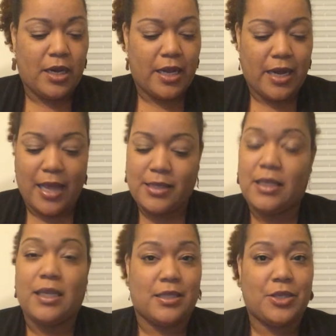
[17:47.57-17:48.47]
And I said,
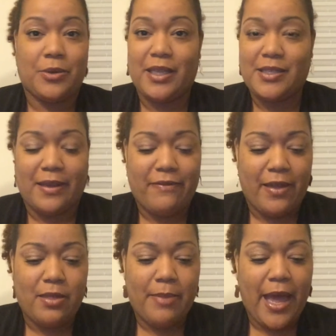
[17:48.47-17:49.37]
let's do it. So I
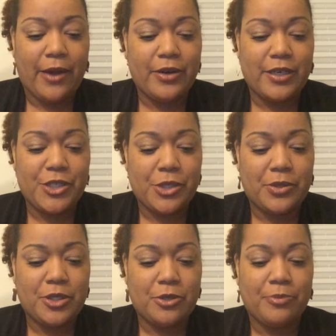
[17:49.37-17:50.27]
found the pattern and I showed
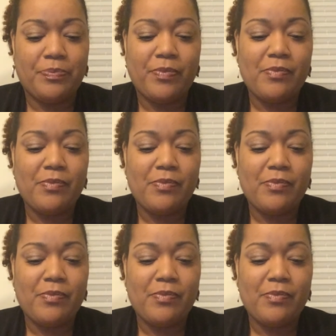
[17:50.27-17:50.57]
it to him.